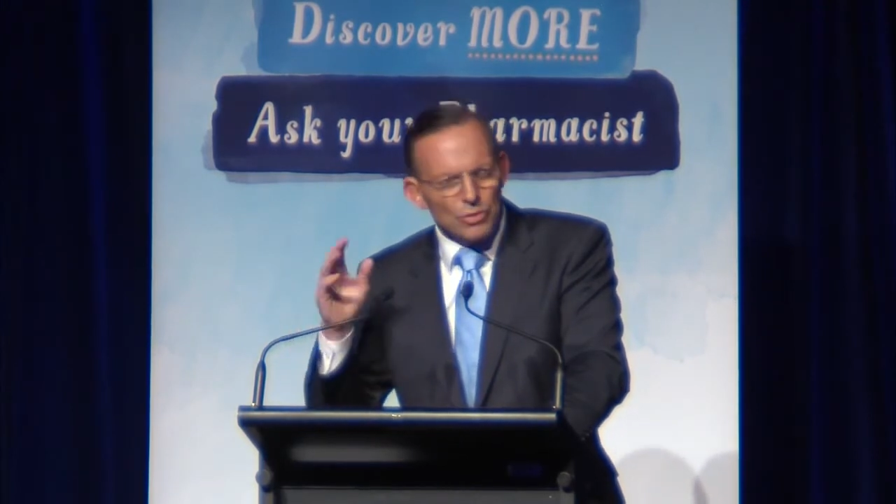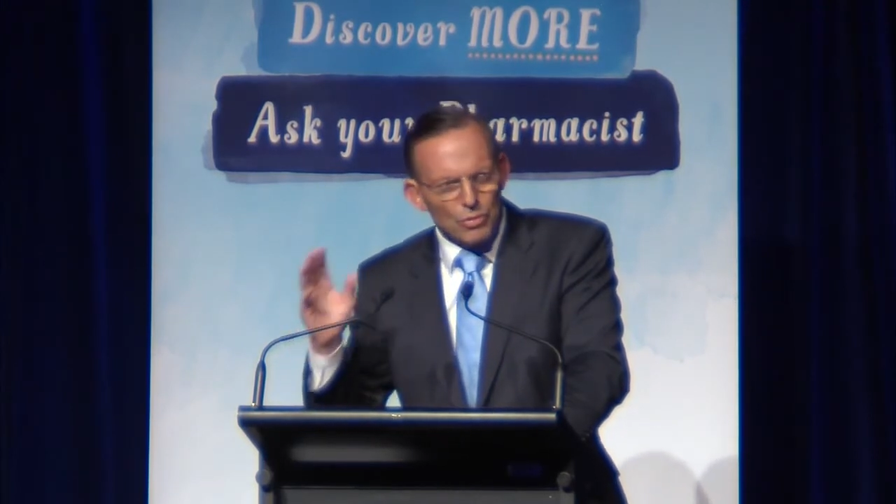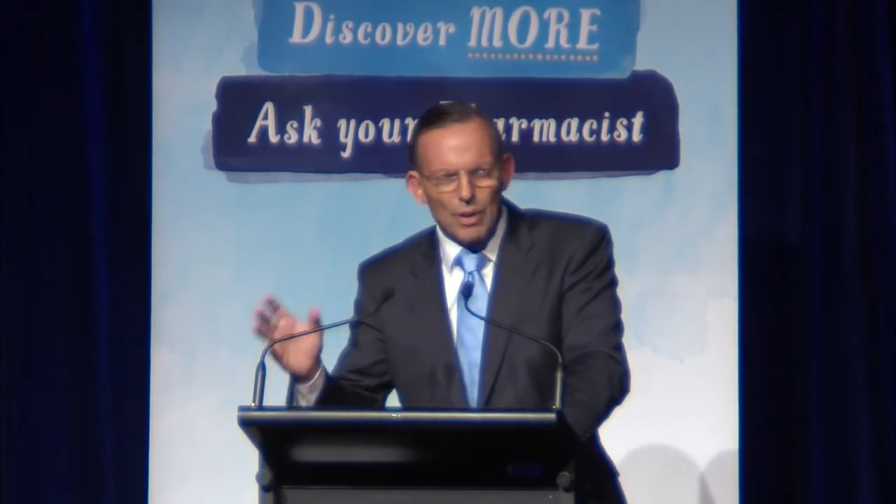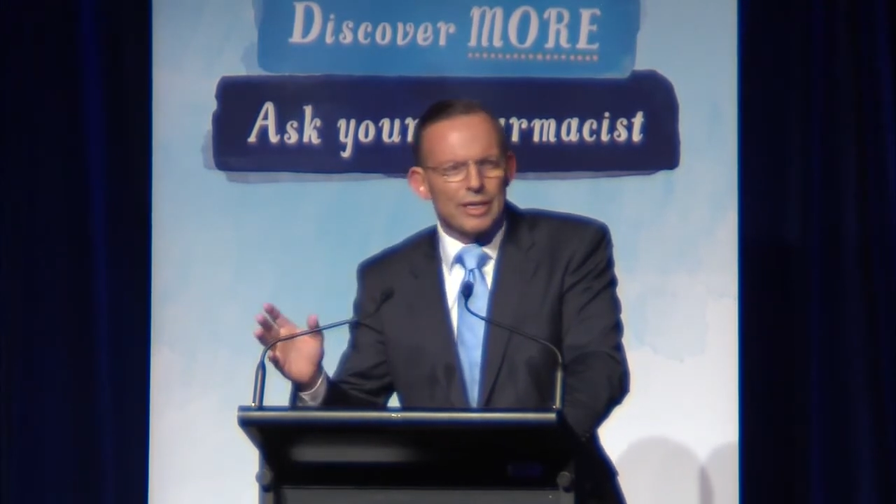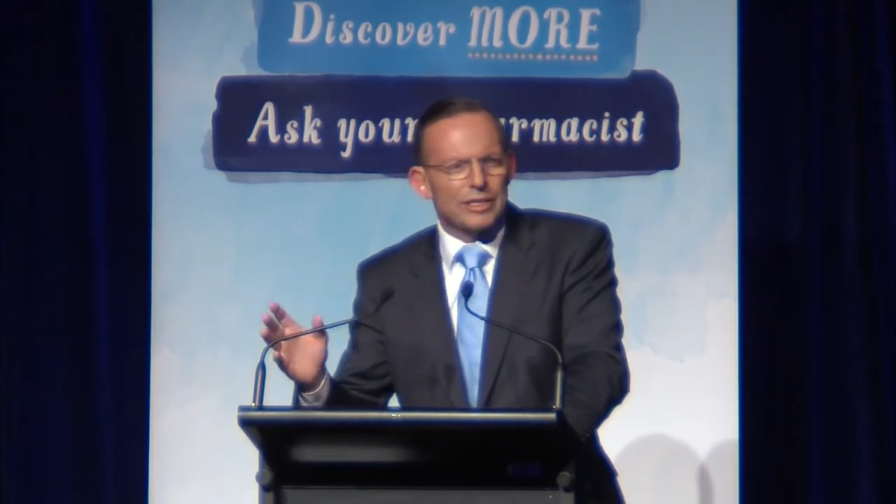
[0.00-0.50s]

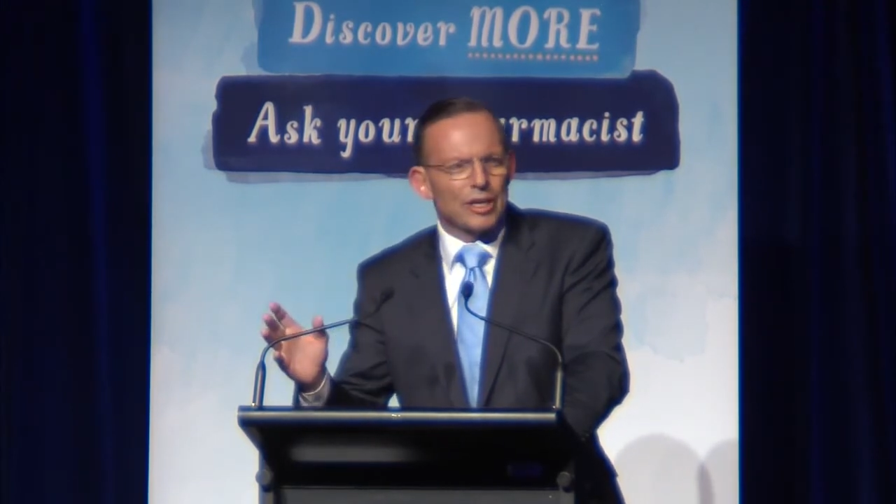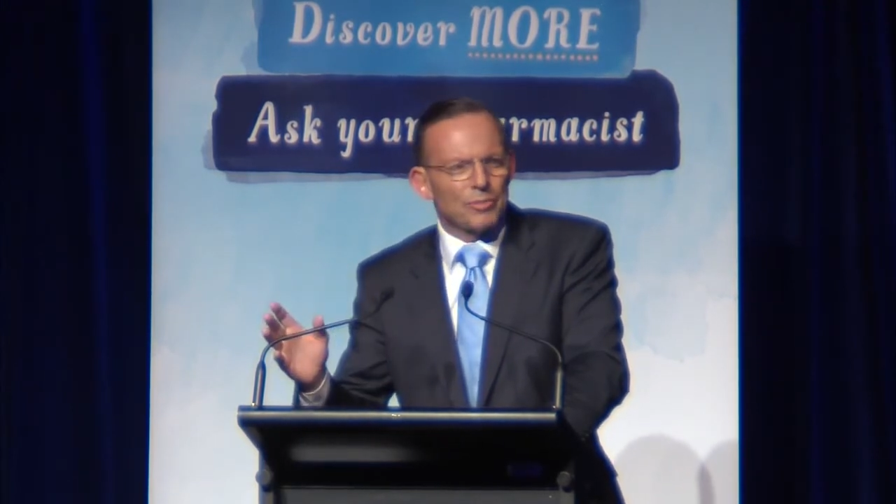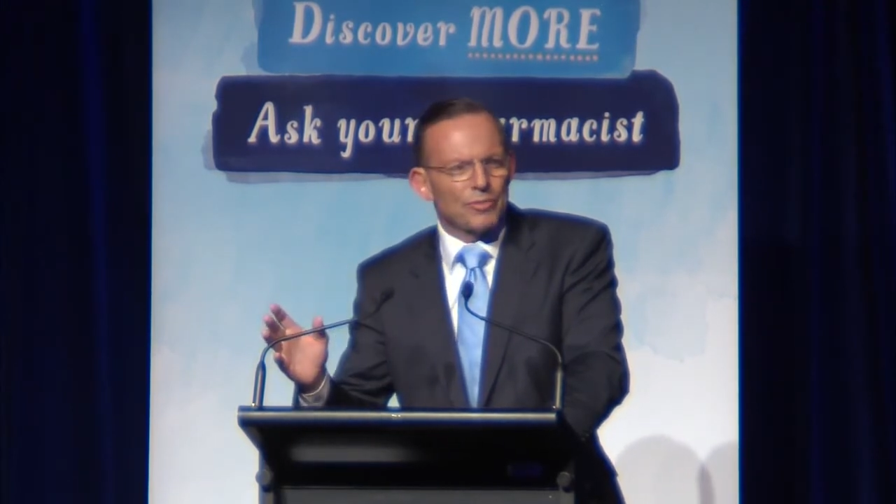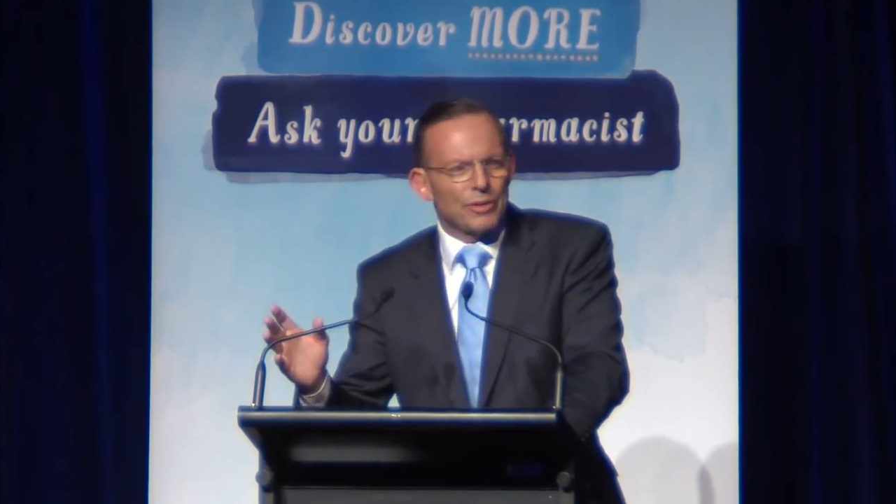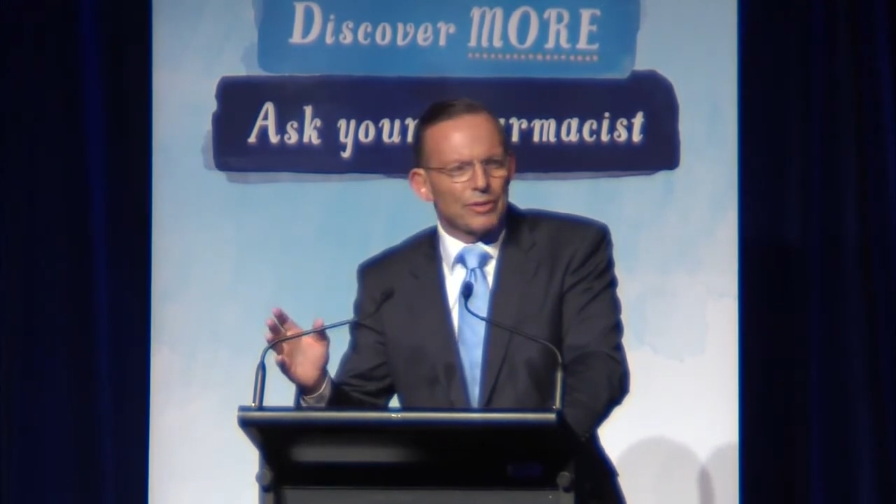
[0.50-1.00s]
always
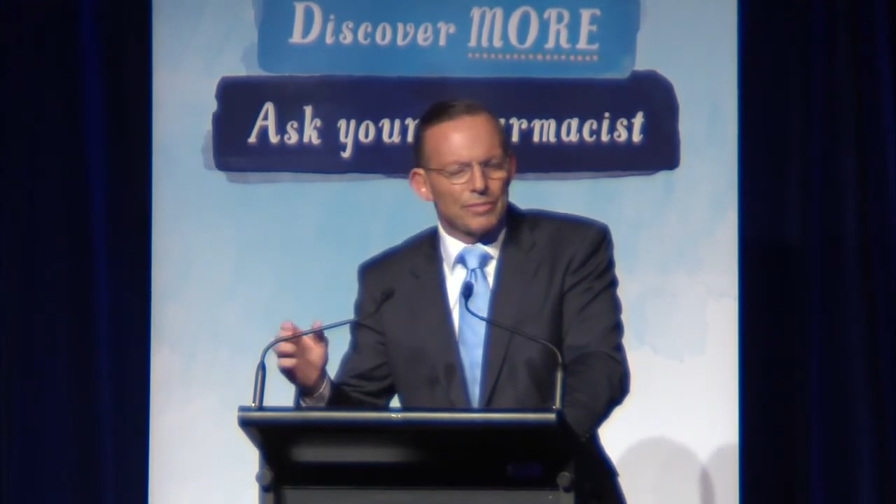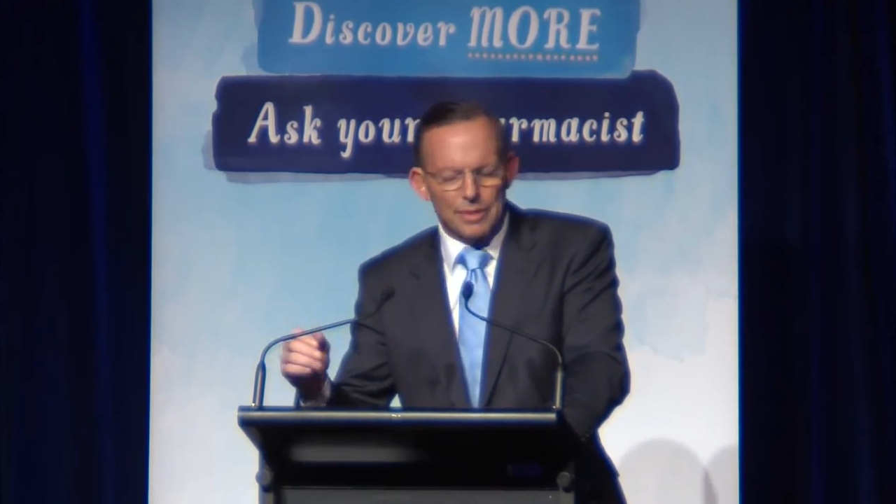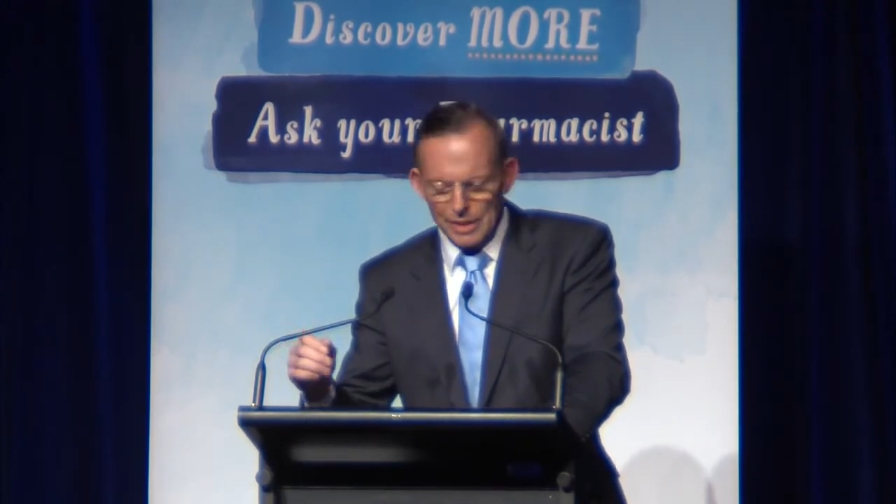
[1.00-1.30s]
helpful,